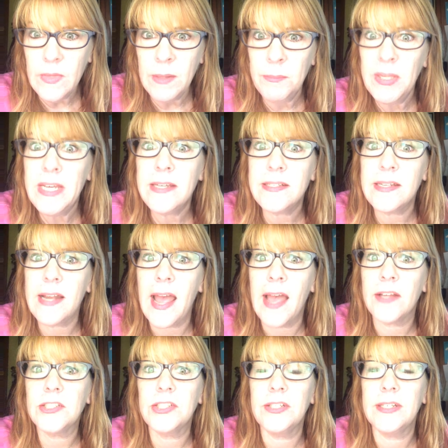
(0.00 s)
Because it
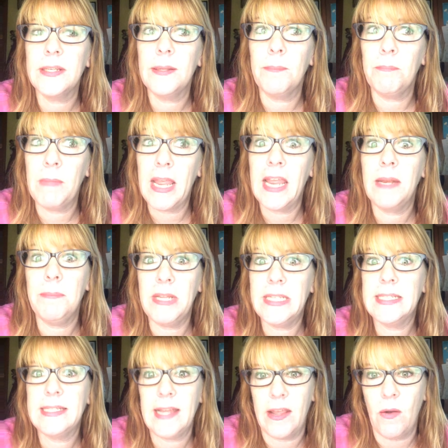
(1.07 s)
actually made me
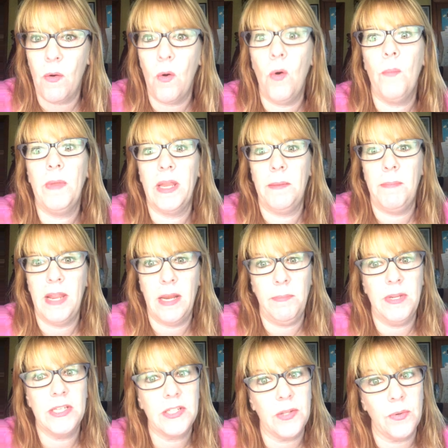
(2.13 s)
stay home. It made
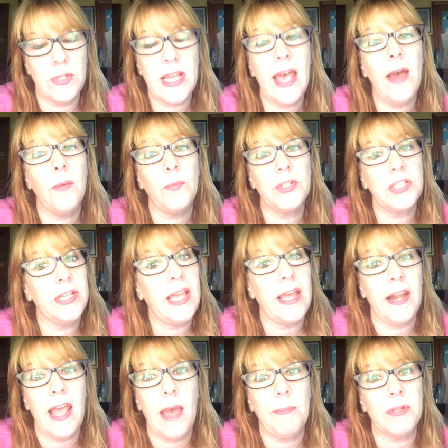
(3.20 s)
me slow down, which again
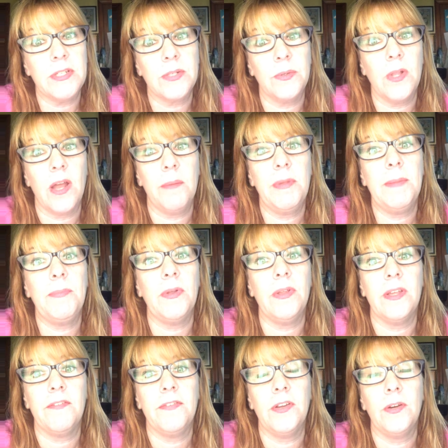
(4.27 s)
happens to a lot of people.
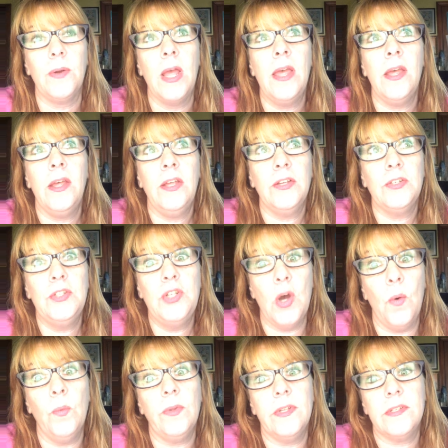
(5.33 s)
If you
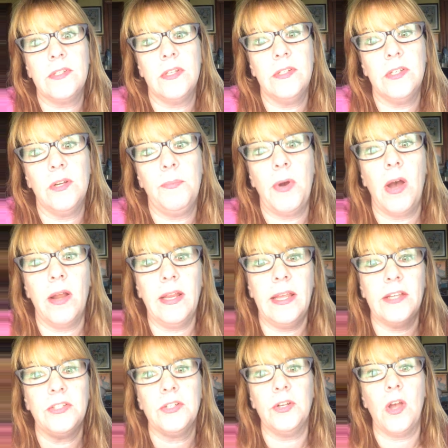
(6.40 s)
don't listen to your body
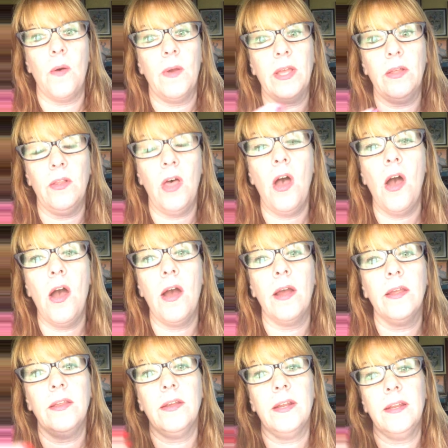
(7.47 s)
as you're going
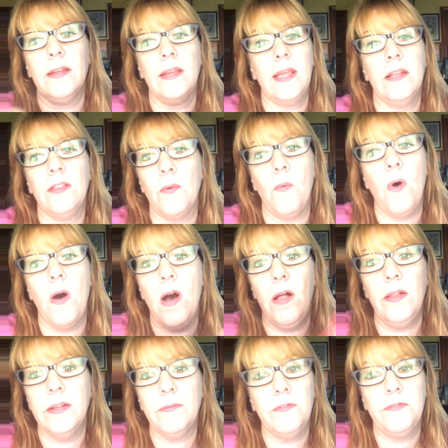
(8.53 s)
along, you're going to hit the
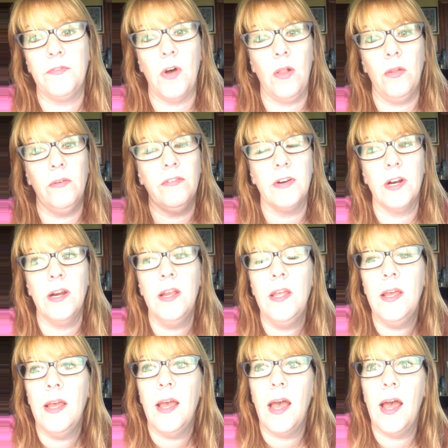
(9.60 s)
wall and fall over.
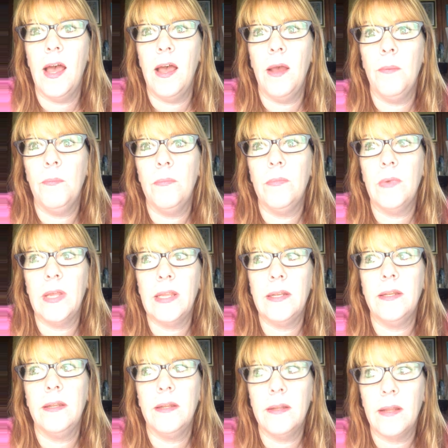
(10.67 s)

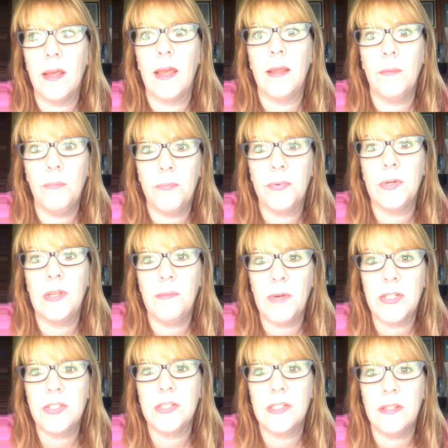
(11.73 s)
And I pretty
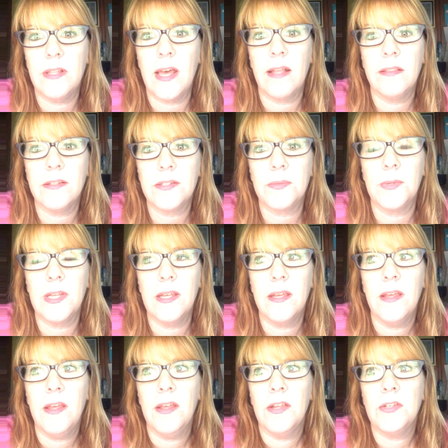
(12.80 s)
much did that this week.
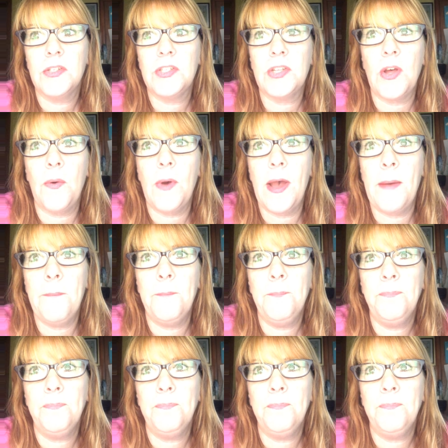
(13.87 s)
So